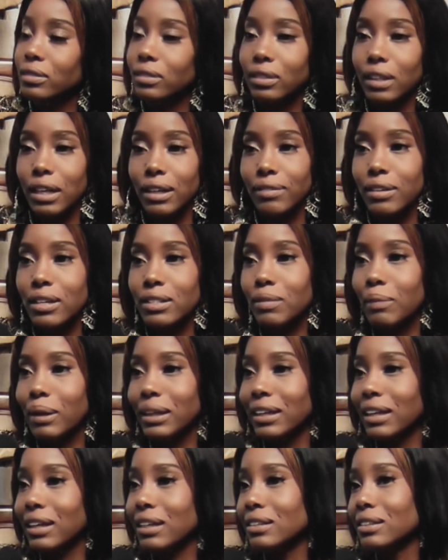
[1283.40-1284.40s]
I rest
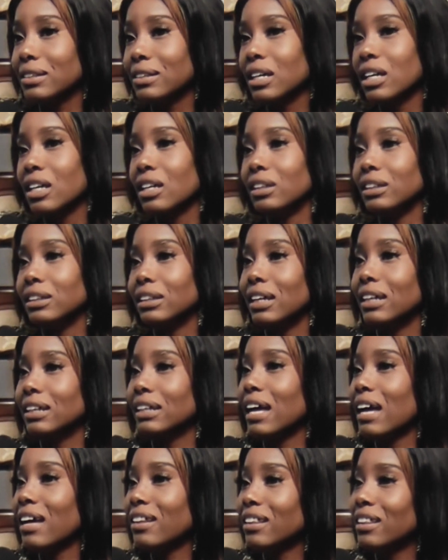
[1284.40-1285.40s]
my case.
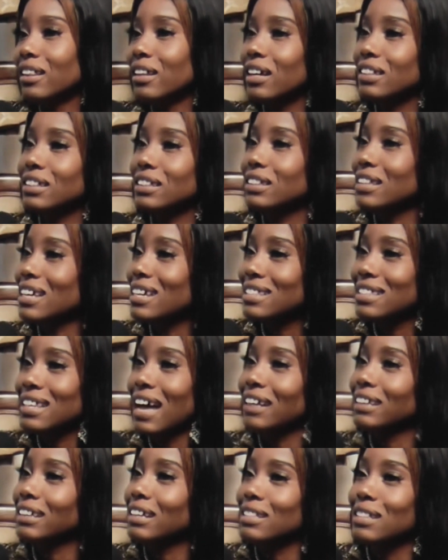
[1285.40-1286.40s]
There's things
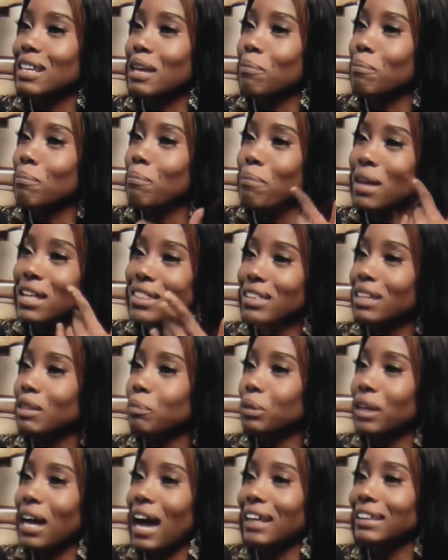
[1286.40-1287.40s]
that there's a
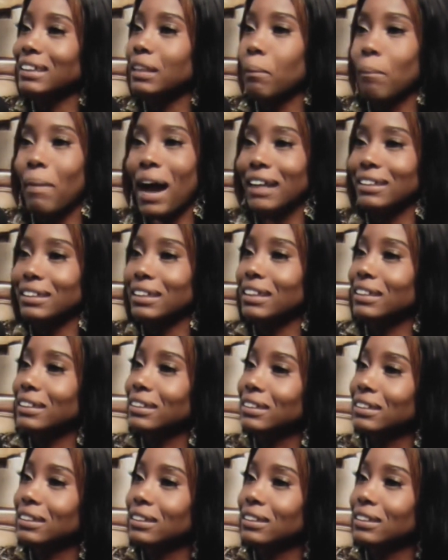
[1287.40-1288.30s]
method behind the madness.